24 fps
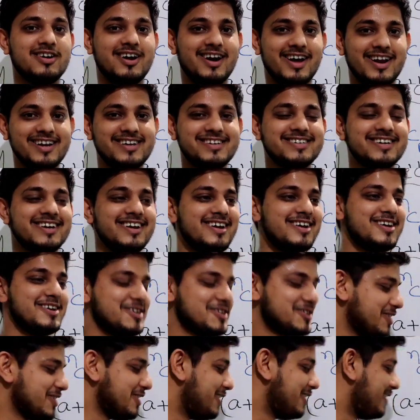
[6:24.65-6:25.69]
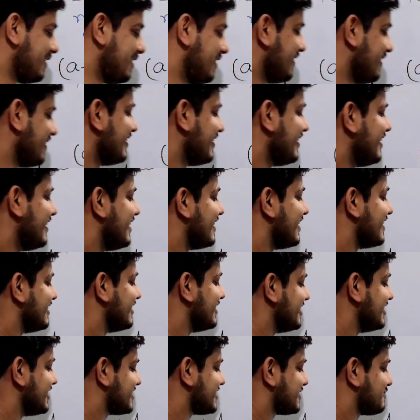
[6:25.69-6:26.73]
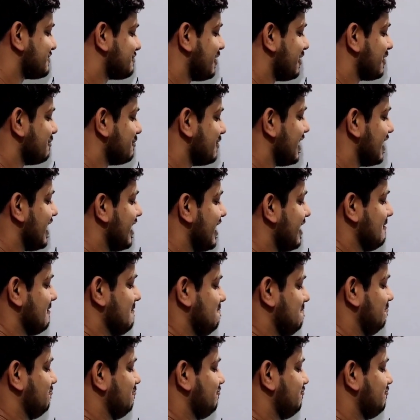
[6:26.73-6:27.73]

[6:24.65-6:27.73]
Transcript: Correct. So this formula